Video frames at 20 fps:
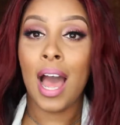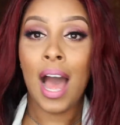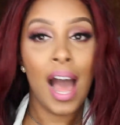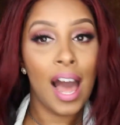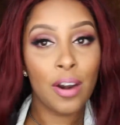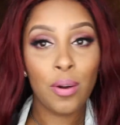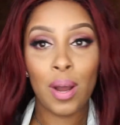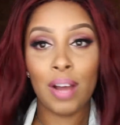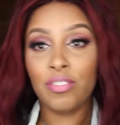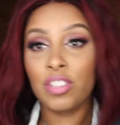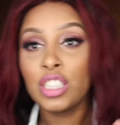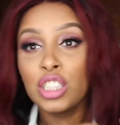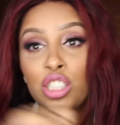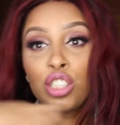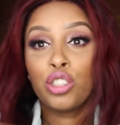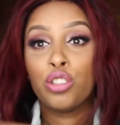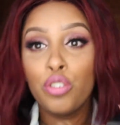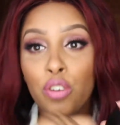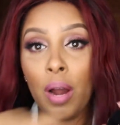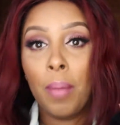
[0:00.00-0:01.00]
I don't have to
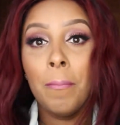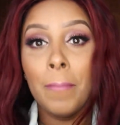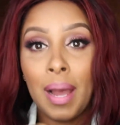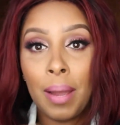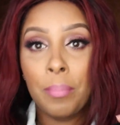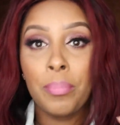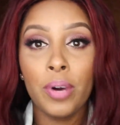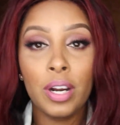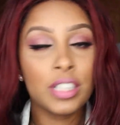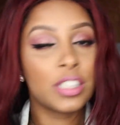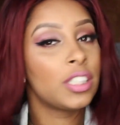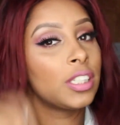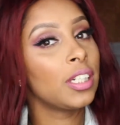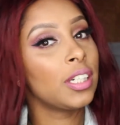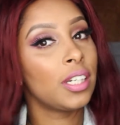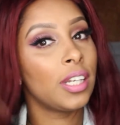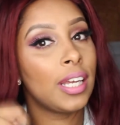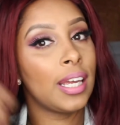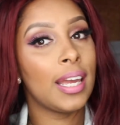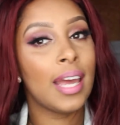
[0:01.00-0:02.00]
scrub my brush
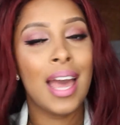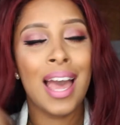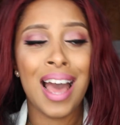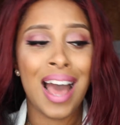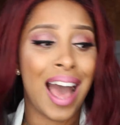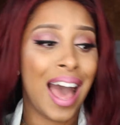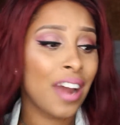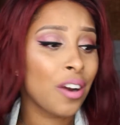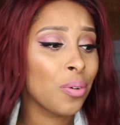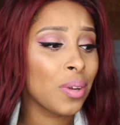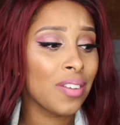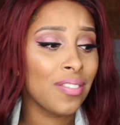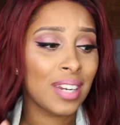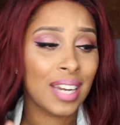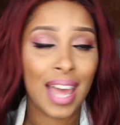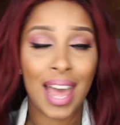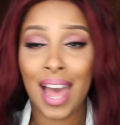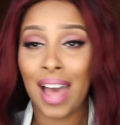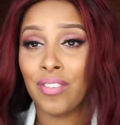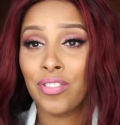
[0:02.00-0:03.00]
in it. I don't even
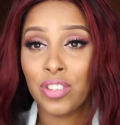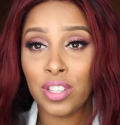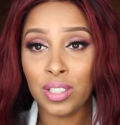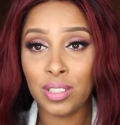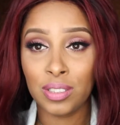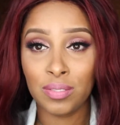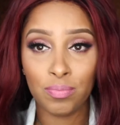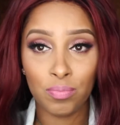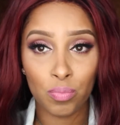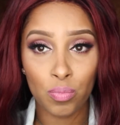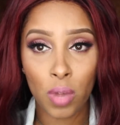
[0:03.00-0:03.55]
have to